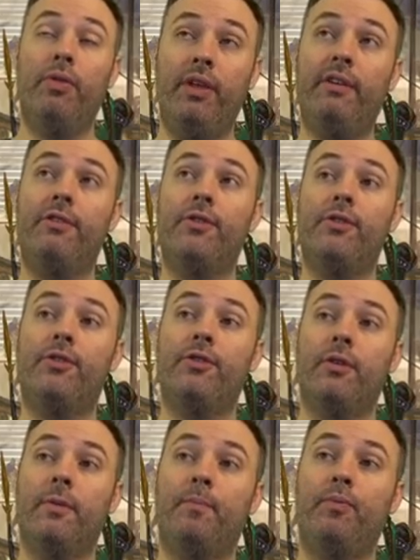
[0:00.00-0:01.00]

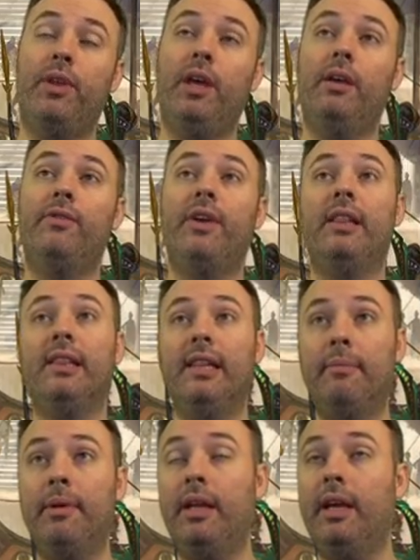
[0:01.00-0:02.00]
This is a
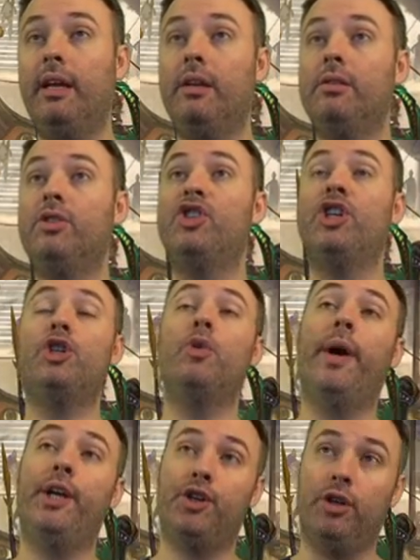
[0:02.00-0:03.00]
limited
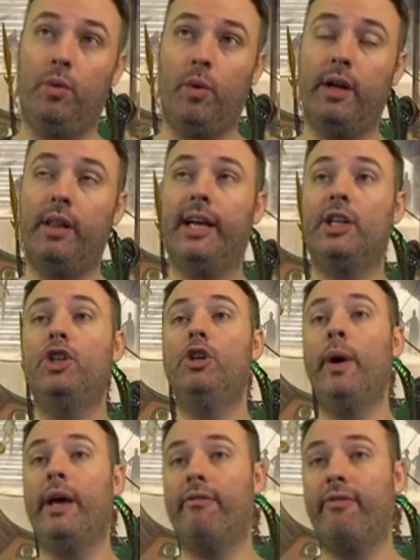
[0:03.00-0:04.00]
situational one, like
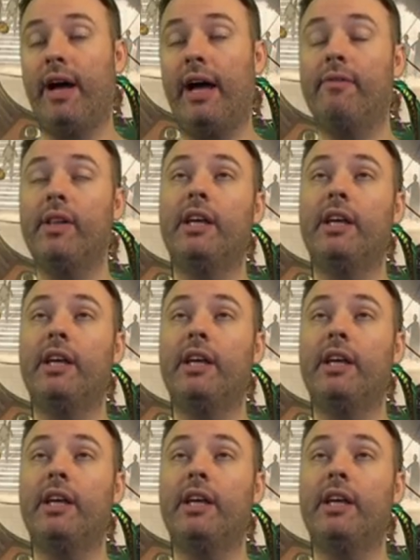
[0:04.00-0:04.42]
two out of five.